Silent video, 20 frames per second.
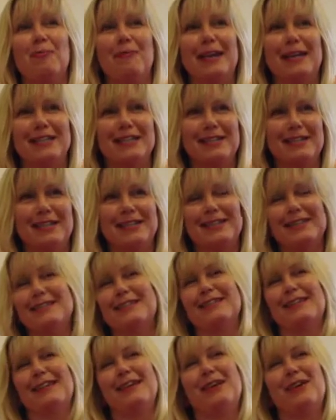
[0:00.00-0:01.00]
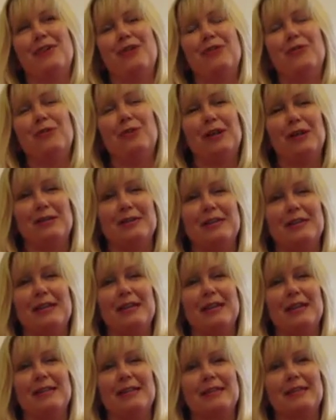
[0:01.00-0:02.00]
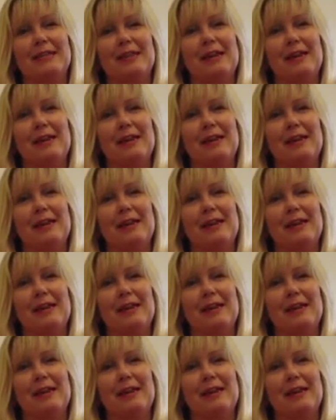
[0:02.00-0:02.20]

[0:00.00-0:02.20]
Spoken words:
maintenance, all those things.